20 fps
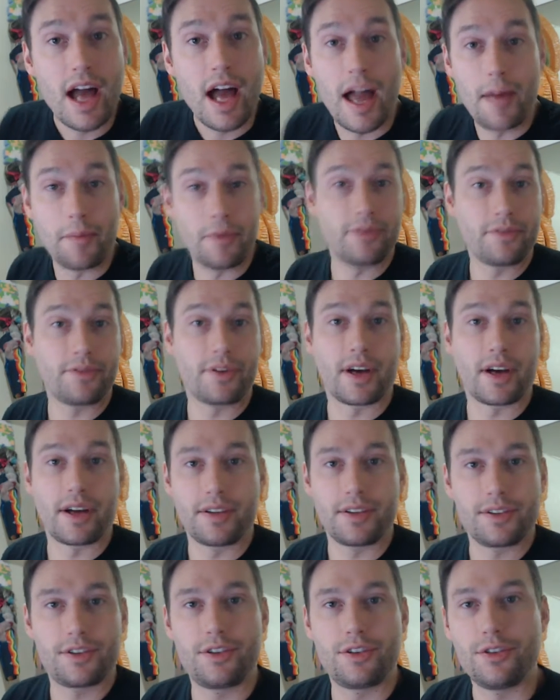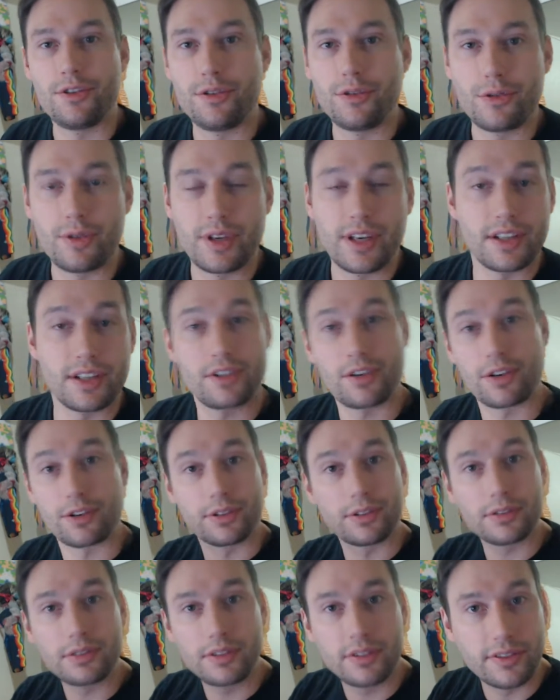I moved on to an
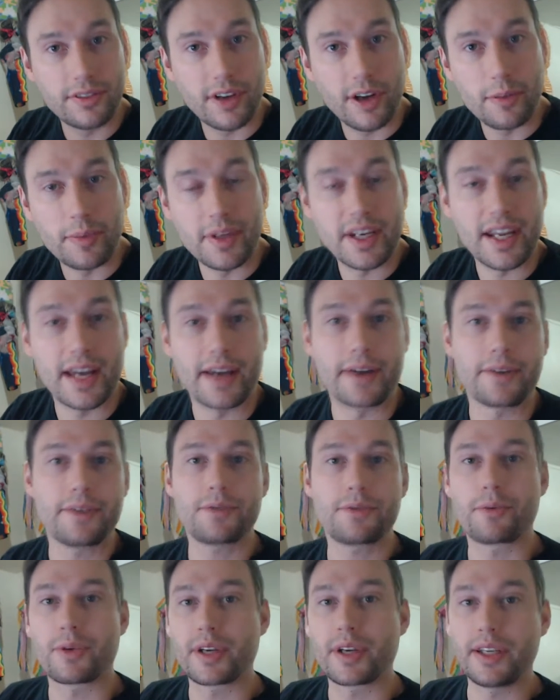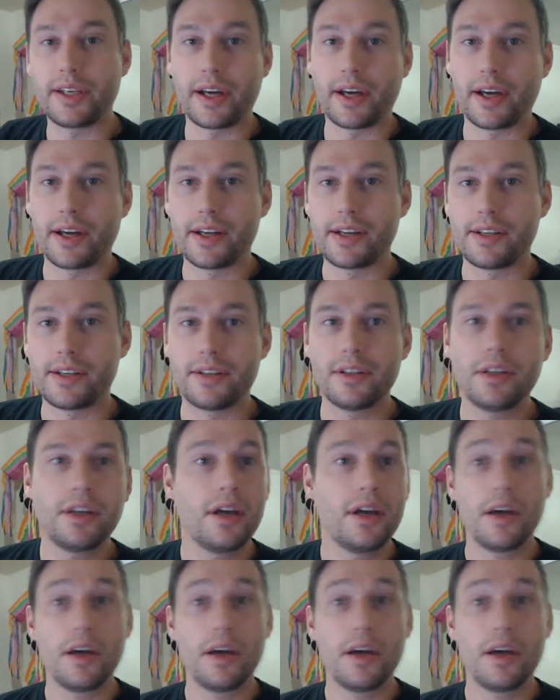internal development house working on